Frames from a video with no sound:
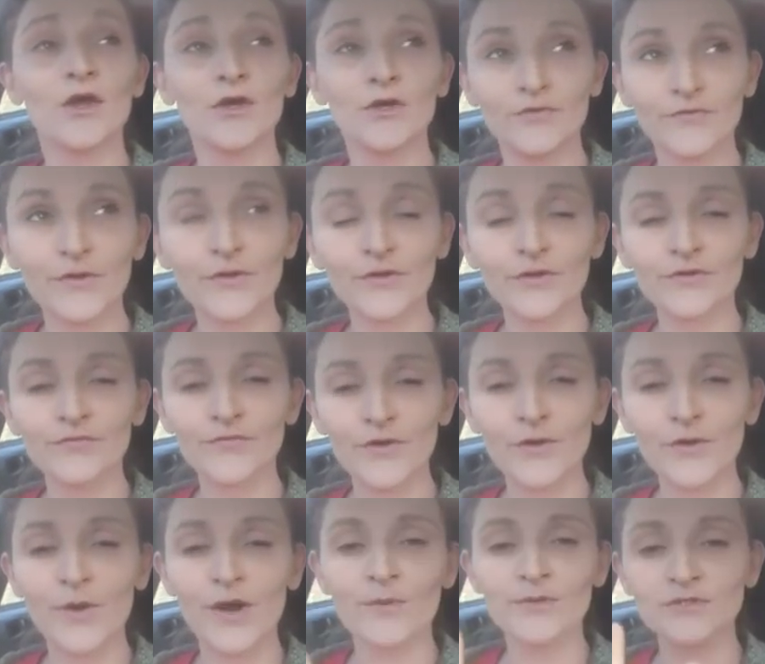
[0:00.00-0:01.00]
who voted for
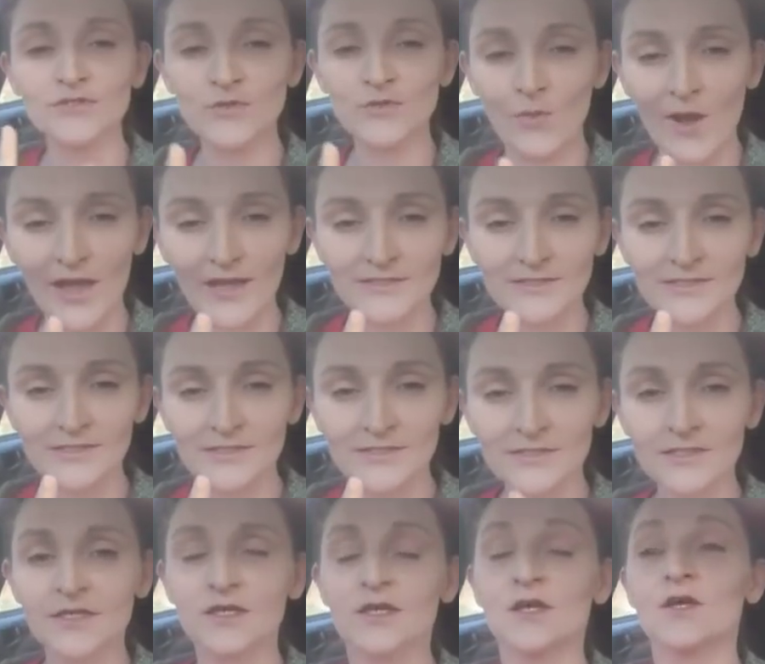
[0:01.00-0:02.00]
Obama
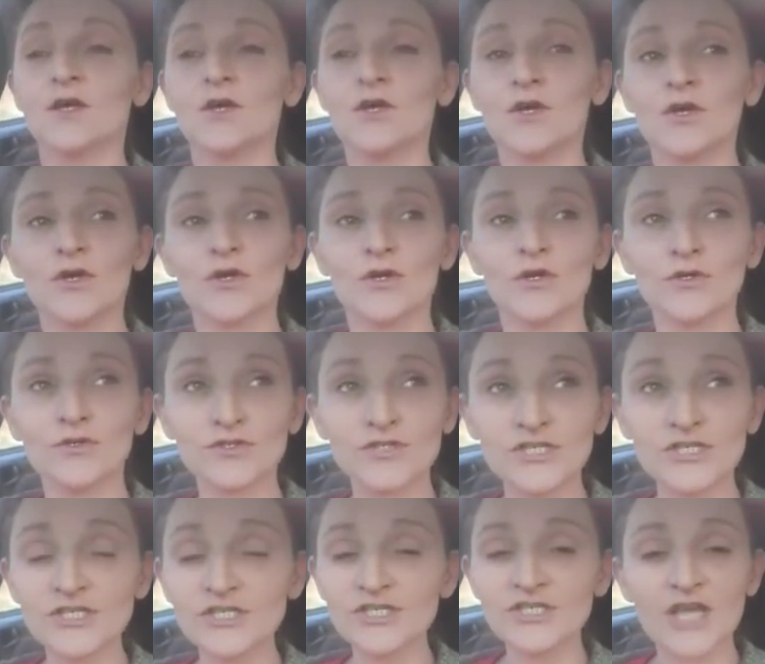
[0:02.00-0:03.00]
twice, who
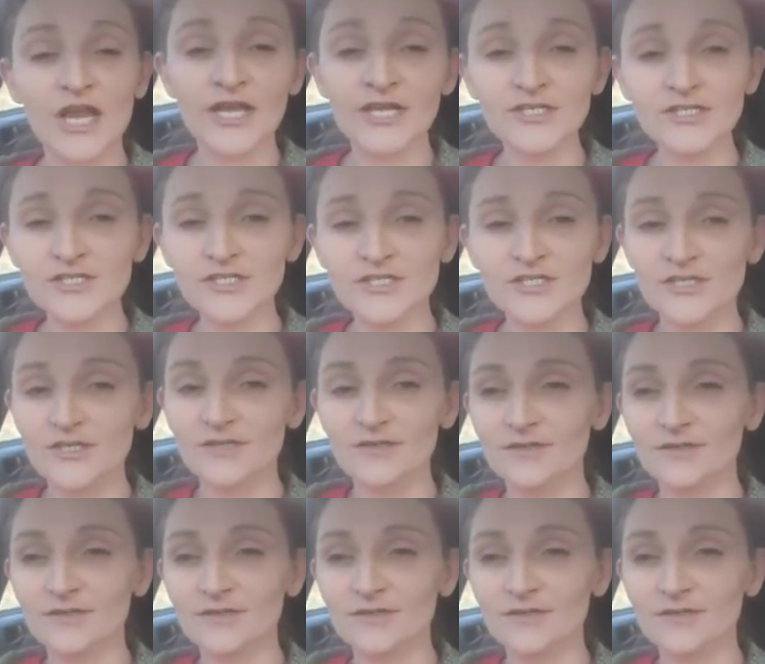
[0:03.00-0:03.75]
just changed.